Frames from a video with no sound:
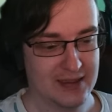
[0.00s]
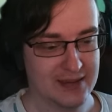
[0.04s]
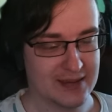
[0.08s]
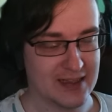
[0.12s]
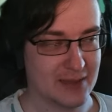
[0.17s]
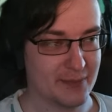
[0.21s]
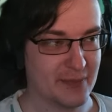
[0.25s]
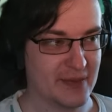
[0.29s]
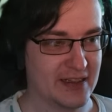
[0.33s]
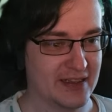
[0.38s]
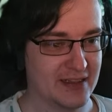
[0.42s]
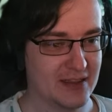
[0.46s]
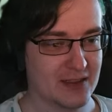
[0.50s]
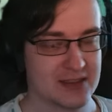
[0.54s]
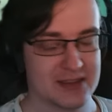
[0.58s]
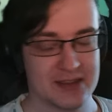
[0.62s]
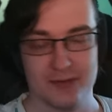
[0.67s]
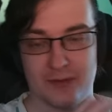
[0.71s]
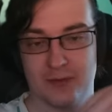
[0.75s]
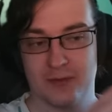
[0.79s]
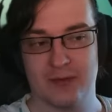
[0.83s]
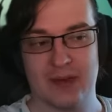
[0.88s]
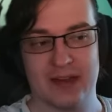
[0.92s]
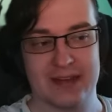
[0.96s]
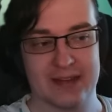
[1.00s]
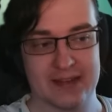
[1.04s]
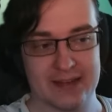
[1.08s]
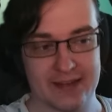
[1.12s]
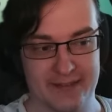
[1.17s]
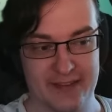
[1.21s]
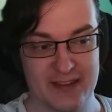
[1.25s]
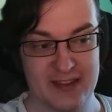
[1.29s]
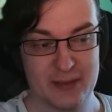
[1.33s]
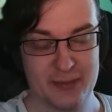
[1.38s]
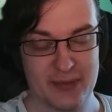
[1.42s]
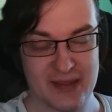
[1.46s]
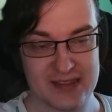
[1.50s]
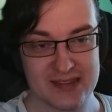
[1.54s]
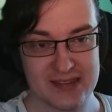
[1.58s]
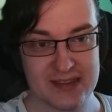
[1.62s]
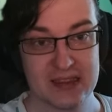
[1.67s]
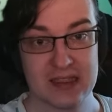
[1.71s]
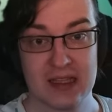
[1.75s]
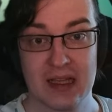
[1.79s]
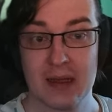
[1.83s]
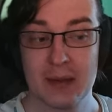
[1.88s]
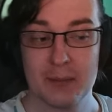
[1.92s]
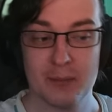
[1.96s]
That means it's
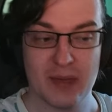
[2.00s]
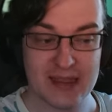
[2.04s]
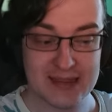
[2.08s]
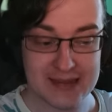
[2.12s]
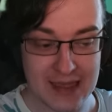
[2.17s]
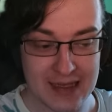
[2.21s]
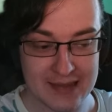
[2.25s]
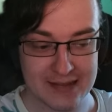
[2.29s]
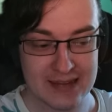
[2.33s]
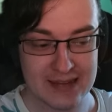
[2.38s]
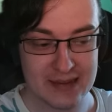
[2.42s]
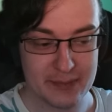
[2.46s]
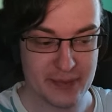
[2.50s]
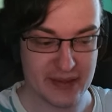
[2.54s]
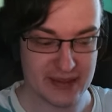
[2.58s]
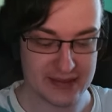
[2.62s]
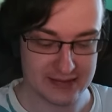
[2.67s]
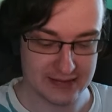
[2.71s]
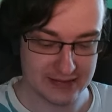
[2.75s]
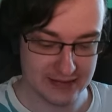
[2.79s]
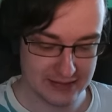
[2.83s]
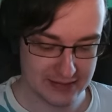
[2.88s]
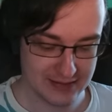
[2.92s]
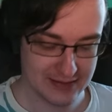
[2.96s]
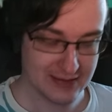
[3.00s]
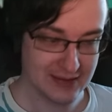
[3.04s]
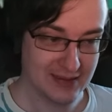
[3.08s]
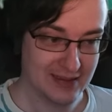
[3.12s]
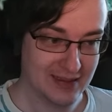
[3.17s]
150% plus 100%.